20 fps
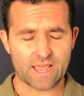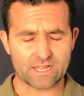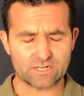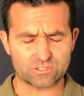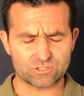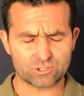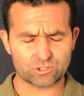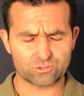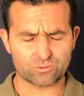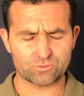
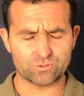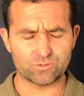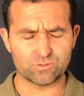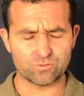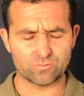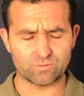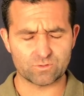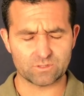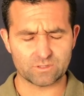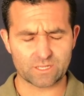and
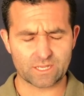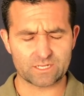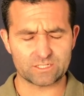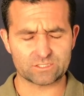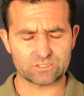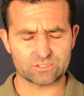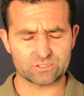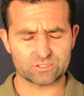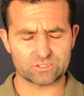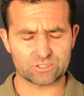true
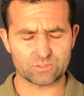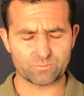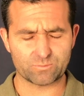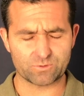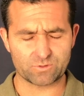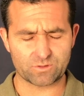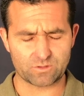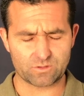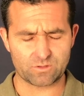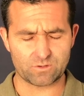relationship
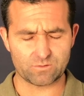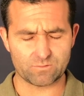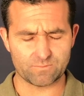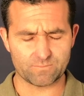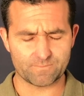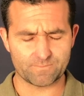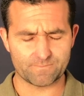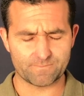with you.